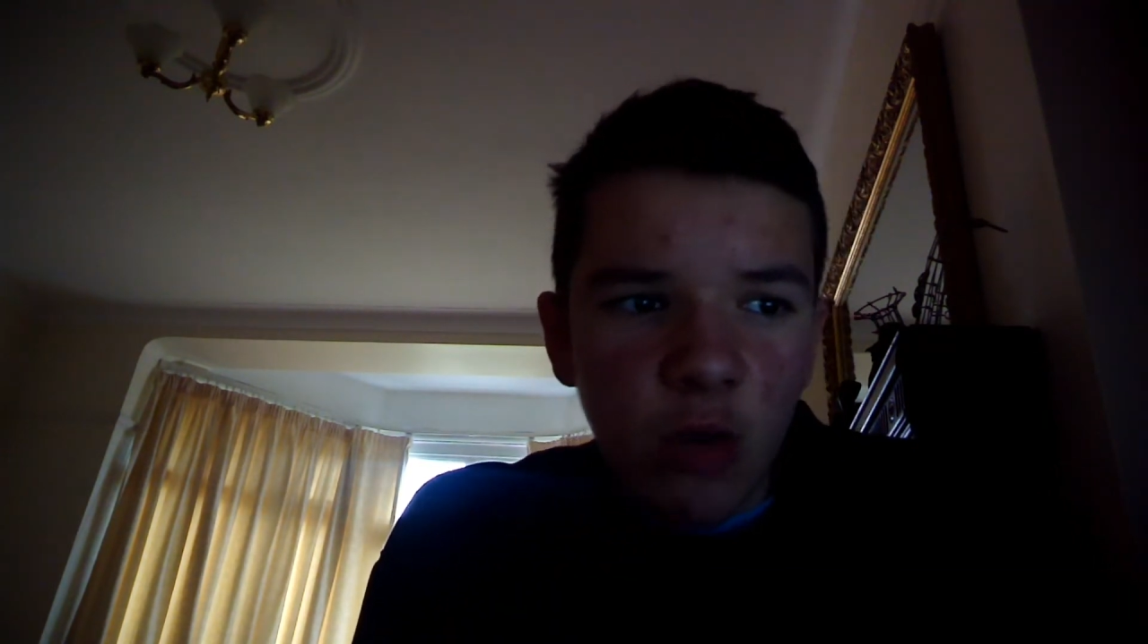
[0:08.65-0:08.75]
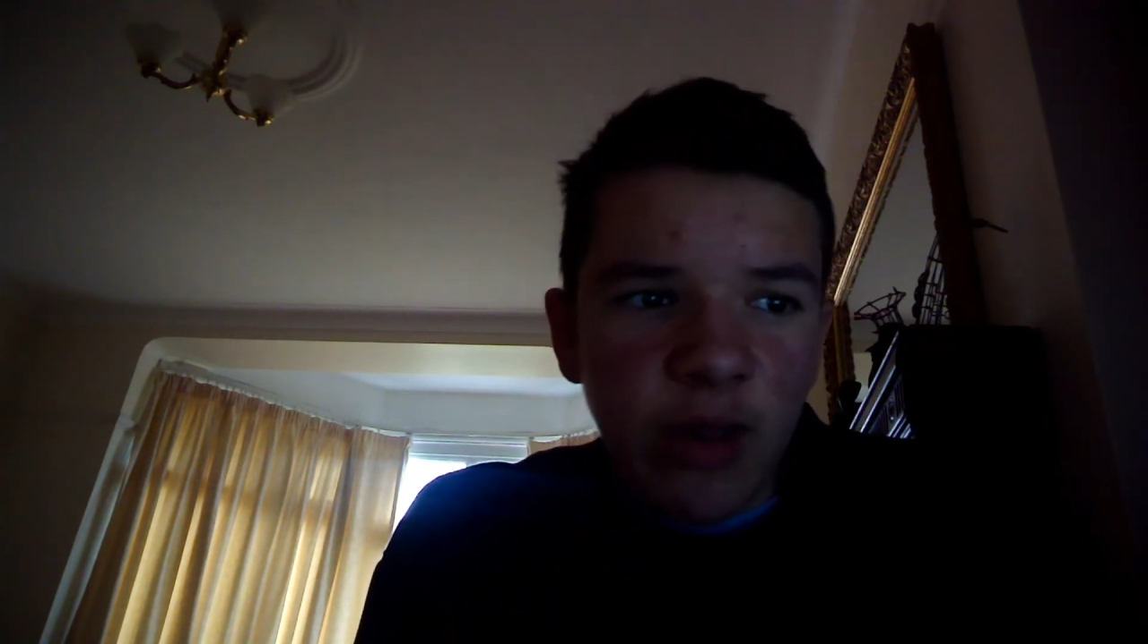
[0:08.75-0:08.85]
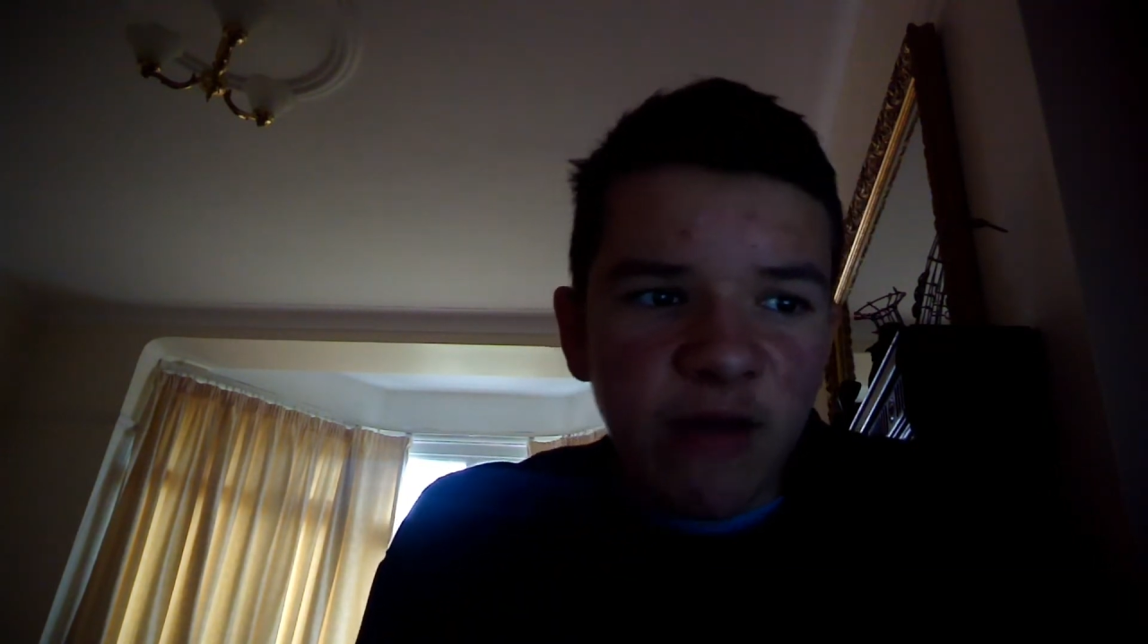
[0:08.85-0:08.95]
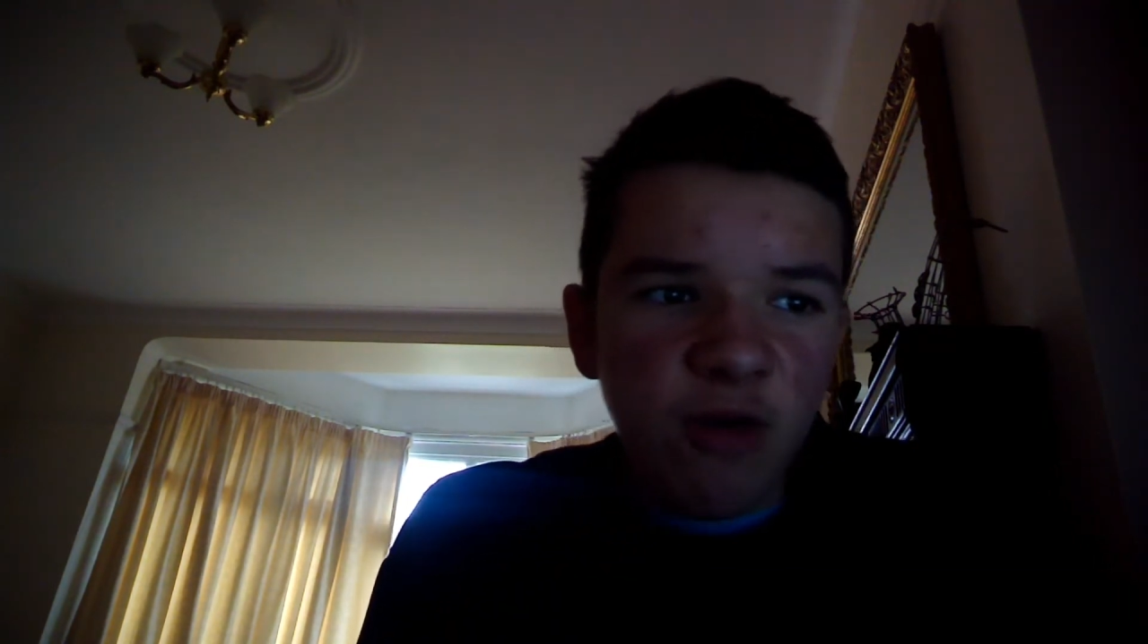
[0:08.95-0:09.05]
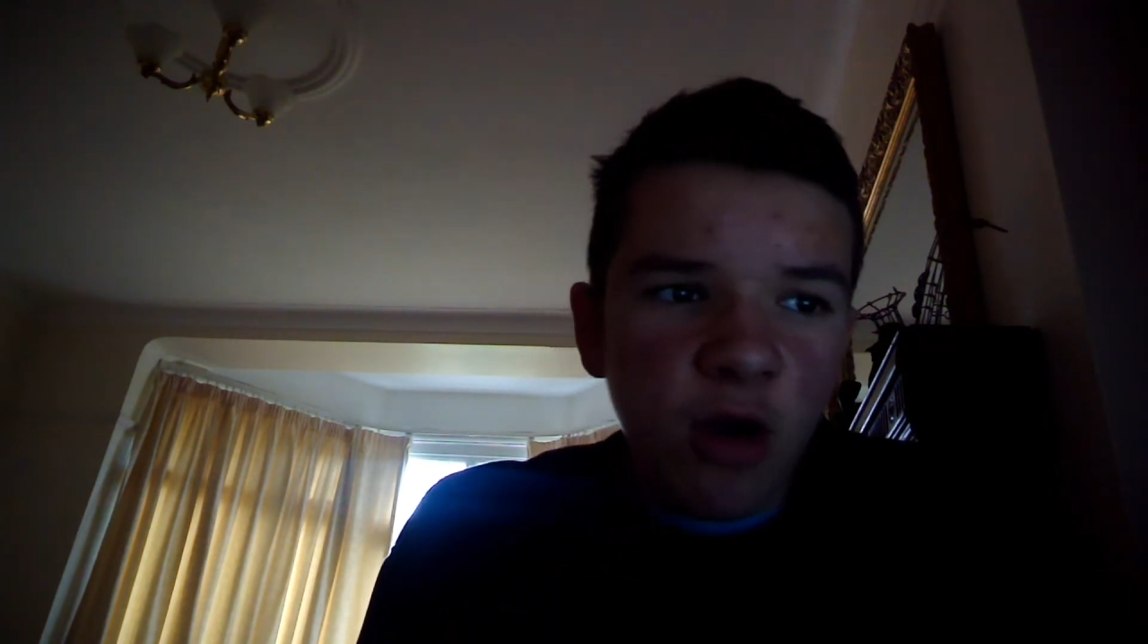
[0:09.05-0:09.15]
We
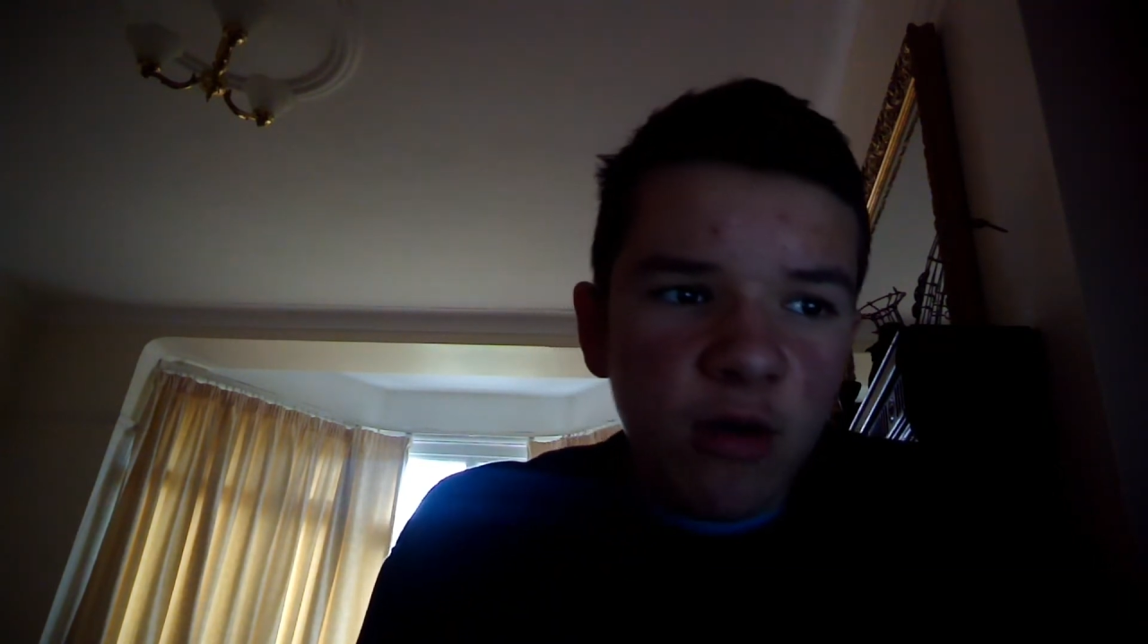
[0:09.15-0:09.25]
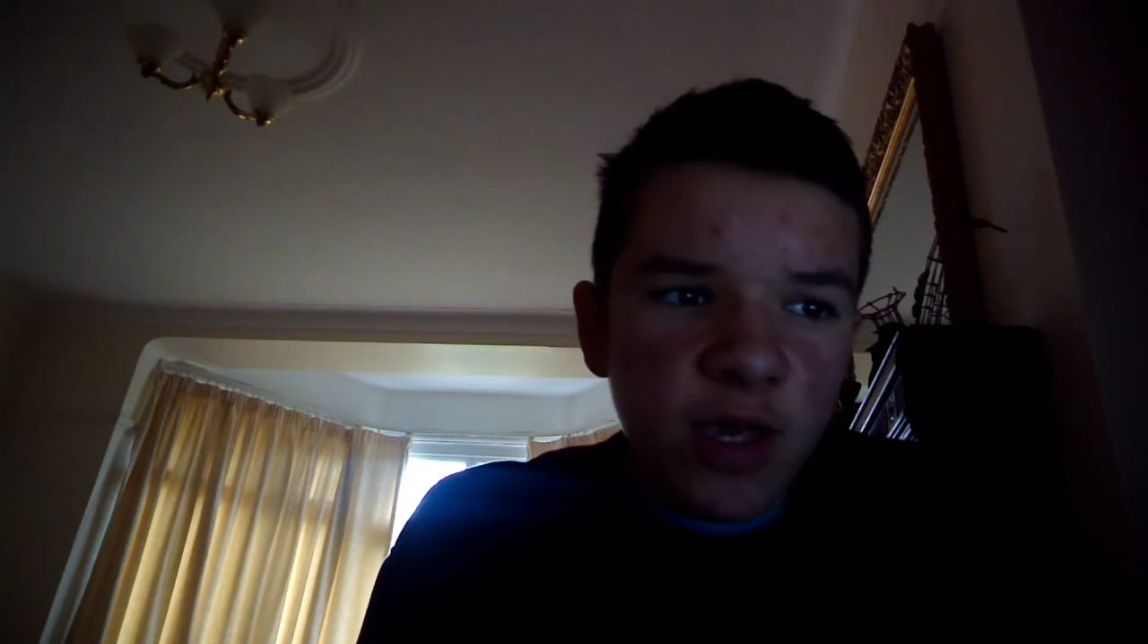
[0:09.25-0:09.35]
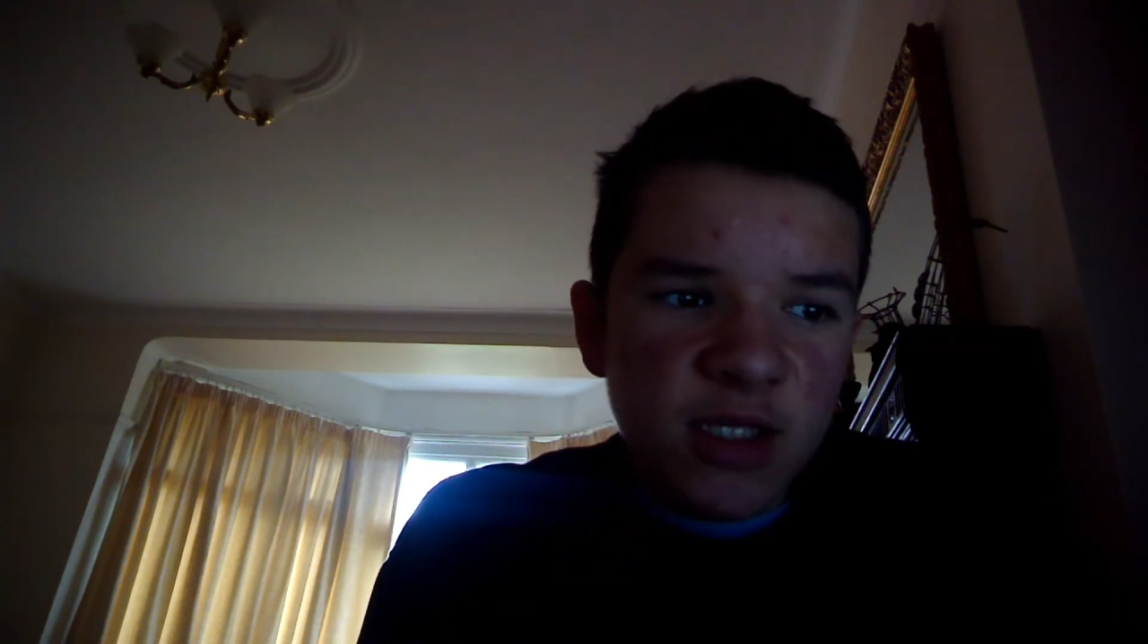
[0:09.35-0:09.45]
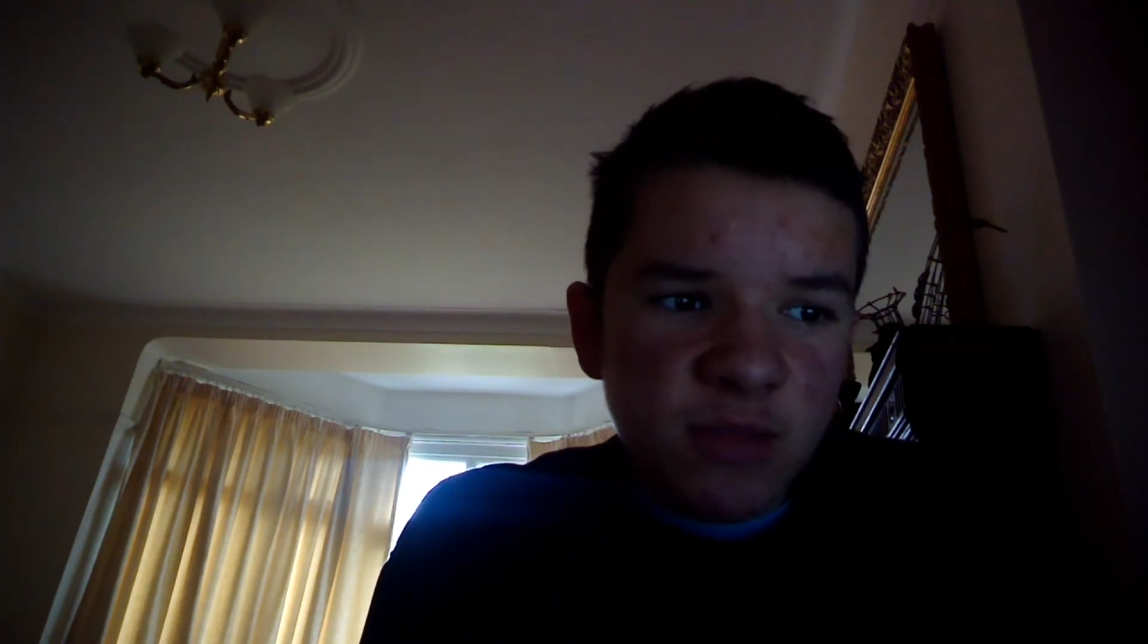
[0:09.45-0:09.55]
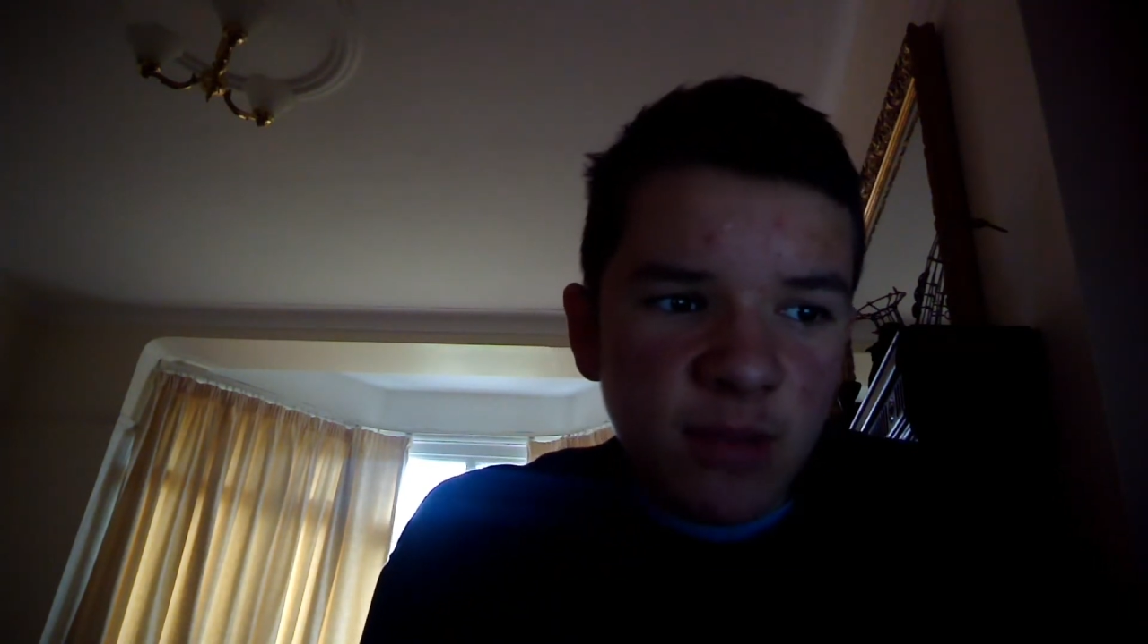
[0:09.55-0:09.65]
have
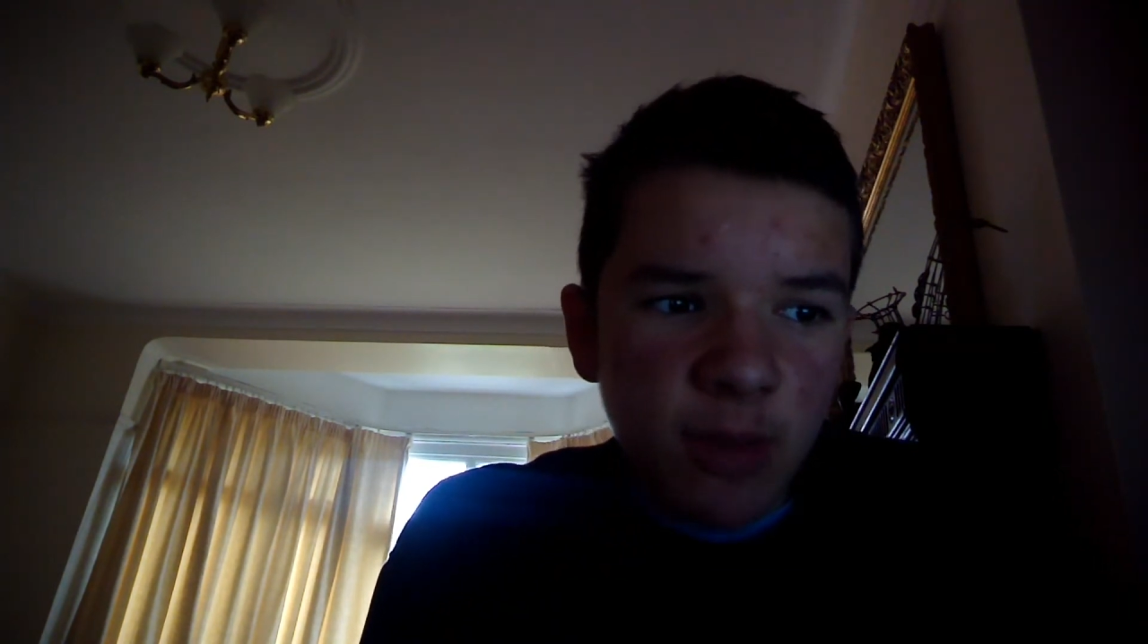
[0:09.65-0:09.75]
RSB